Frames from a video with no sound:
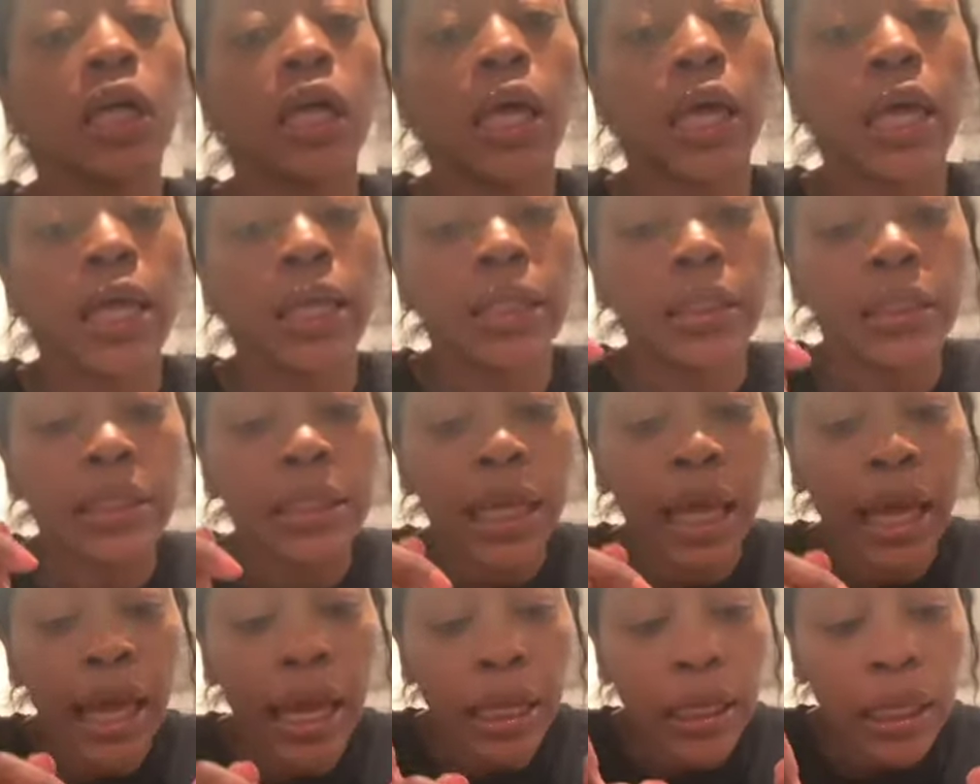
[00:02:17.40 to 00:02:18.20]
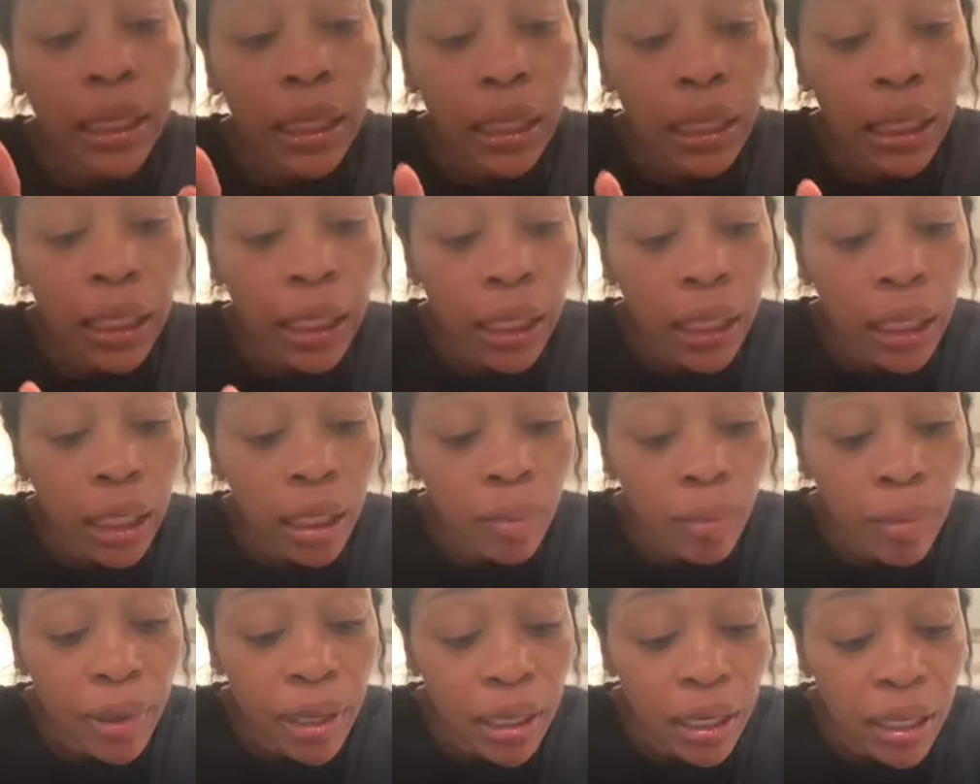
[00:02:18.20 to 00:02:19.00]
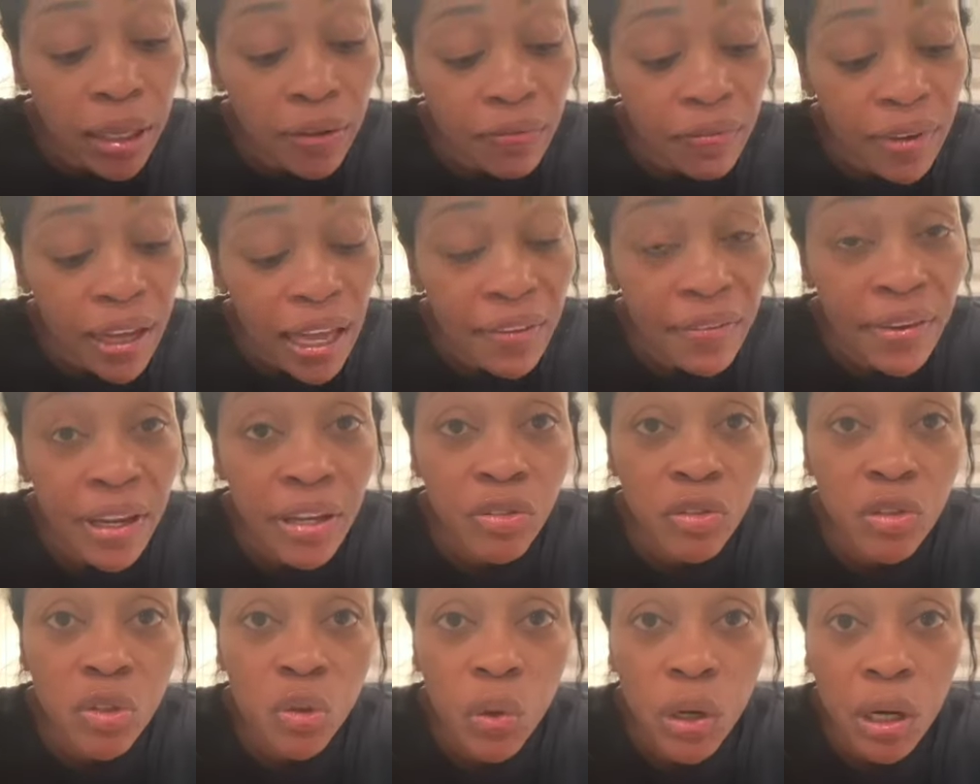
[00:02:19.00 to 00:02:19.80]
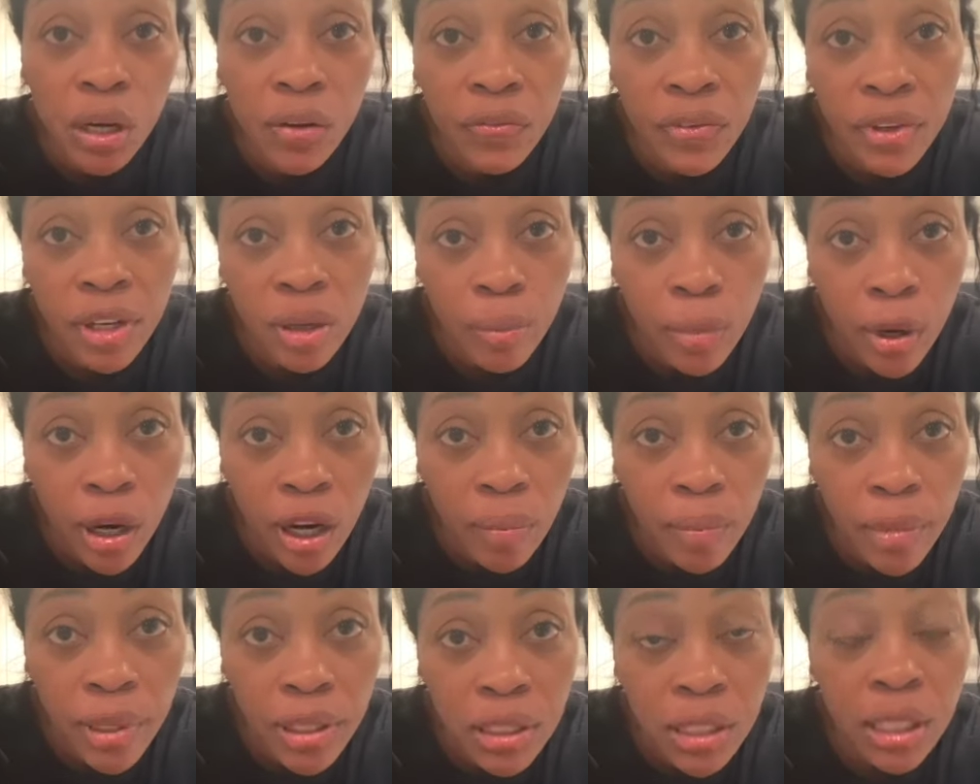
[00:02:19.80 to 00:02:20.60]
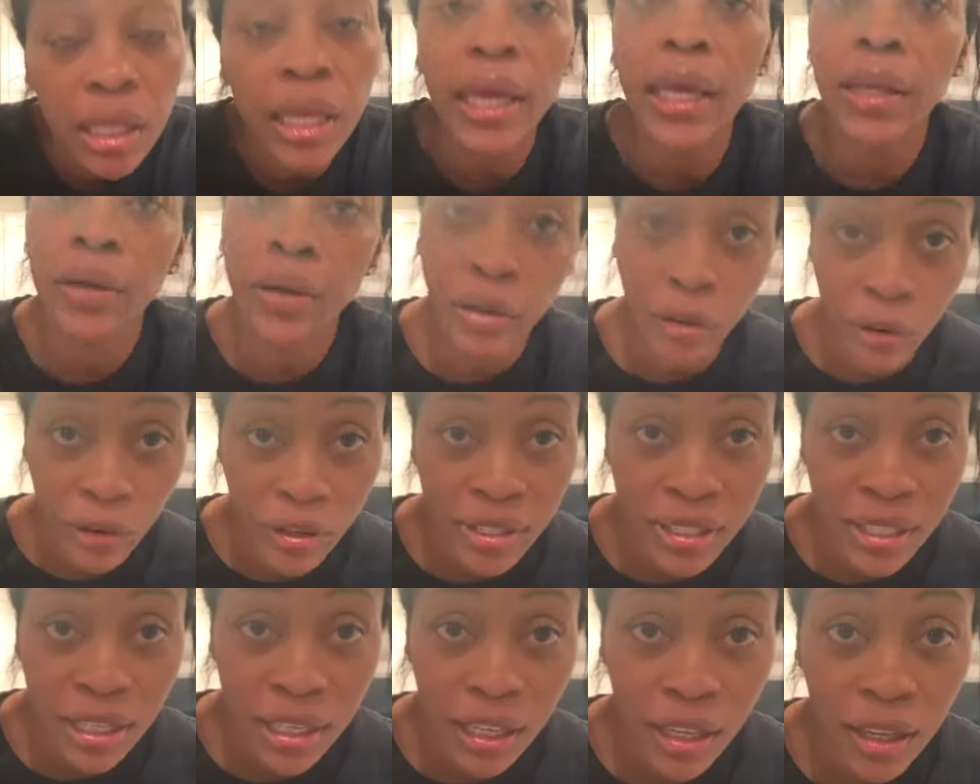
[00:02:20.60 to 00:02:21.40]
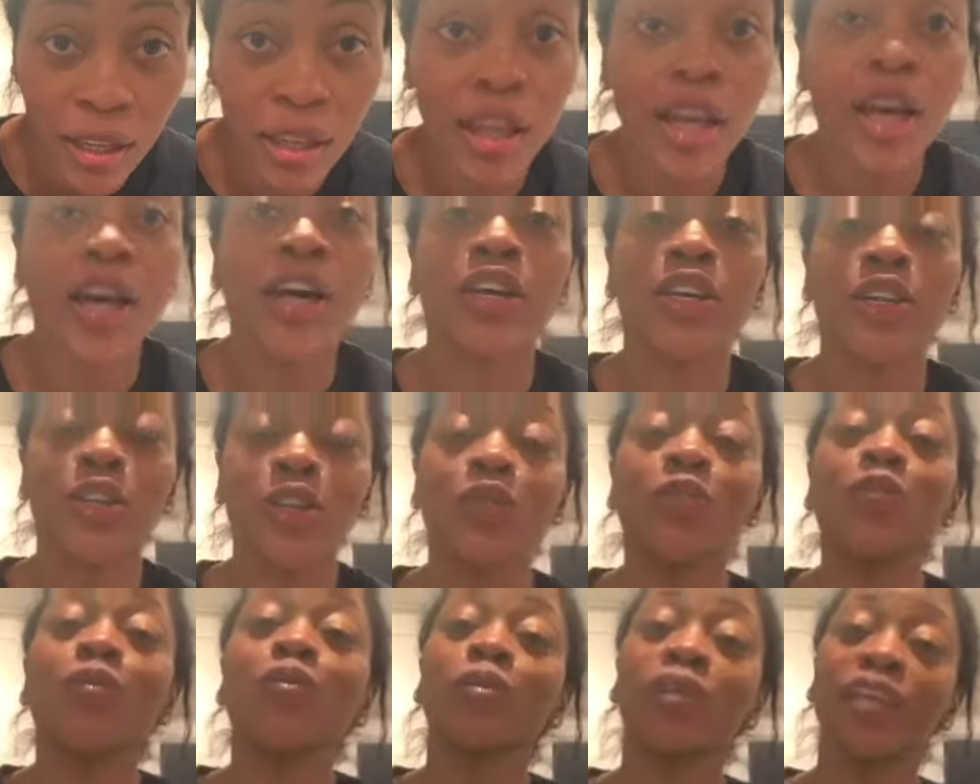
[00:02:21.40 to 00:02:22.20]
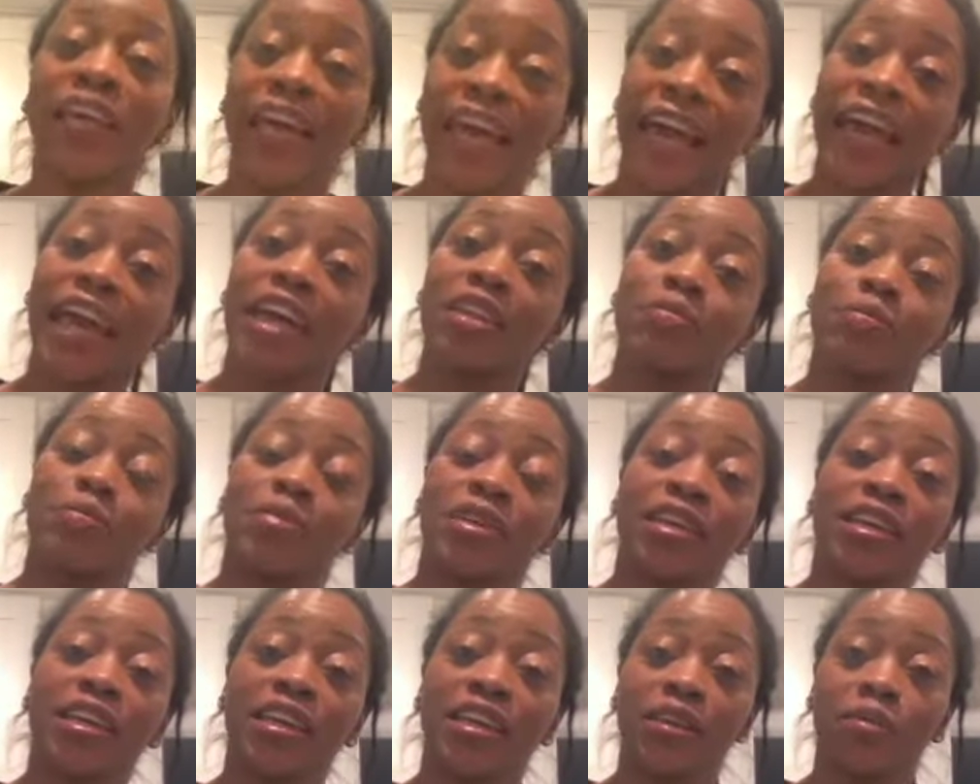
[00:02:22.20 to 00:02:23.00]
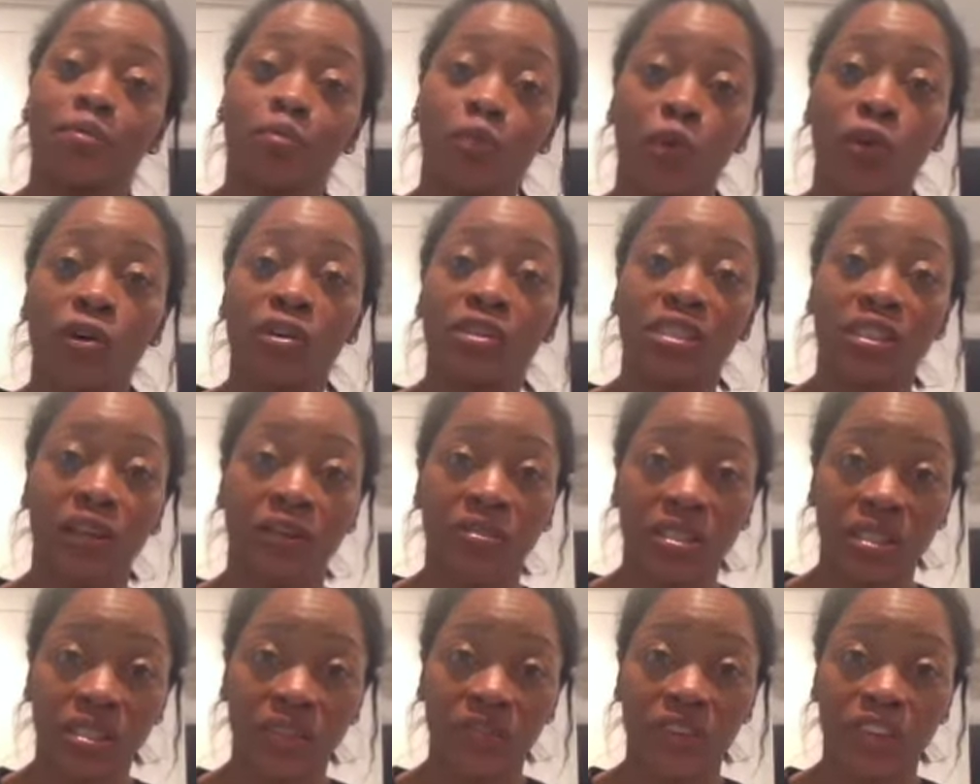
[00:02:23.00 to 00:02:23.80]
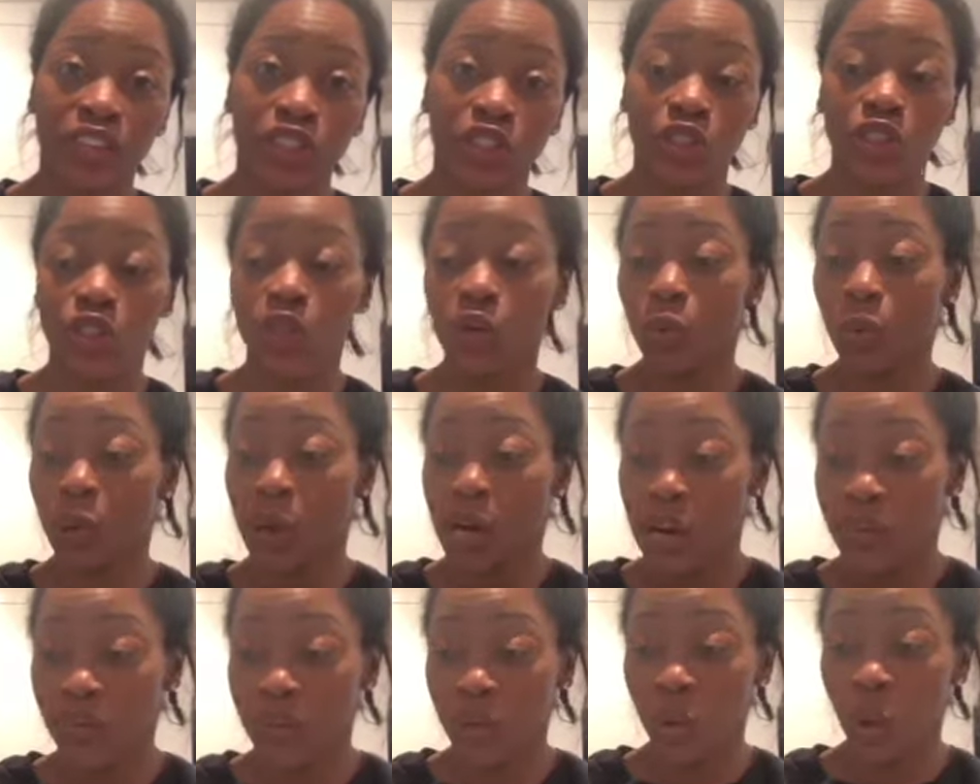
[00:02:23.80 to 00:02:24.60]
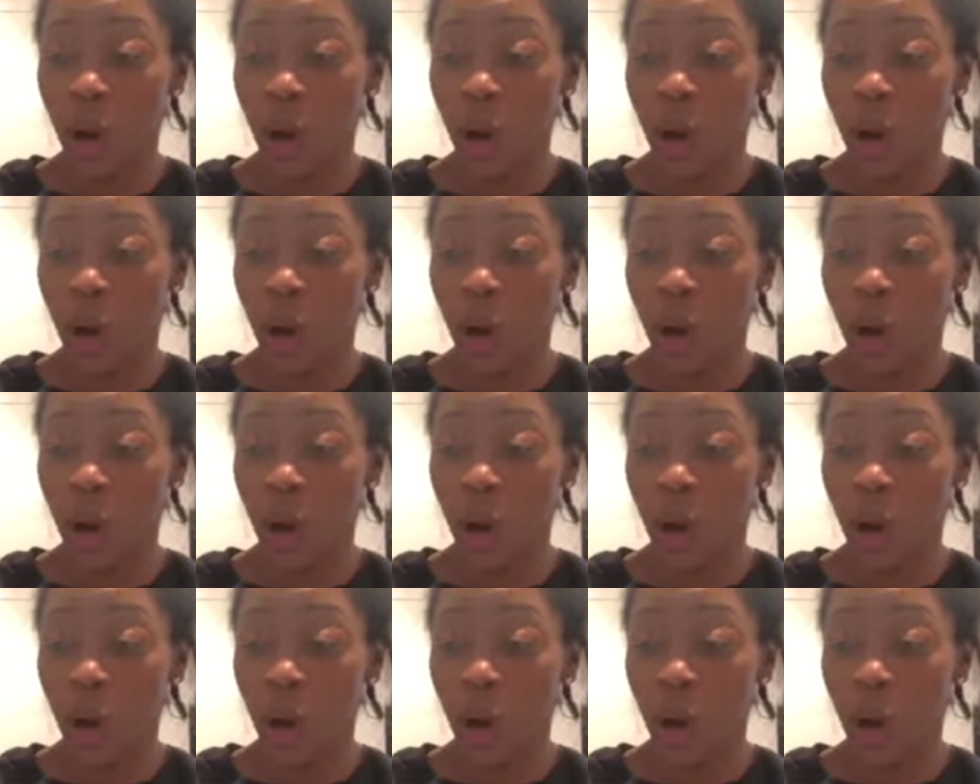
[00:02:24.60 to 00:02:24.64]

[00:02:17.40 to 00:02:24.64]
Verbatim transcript: a tiny itty bitty 500 square foot apartment in New York City, you can be more self-sufficient wherever you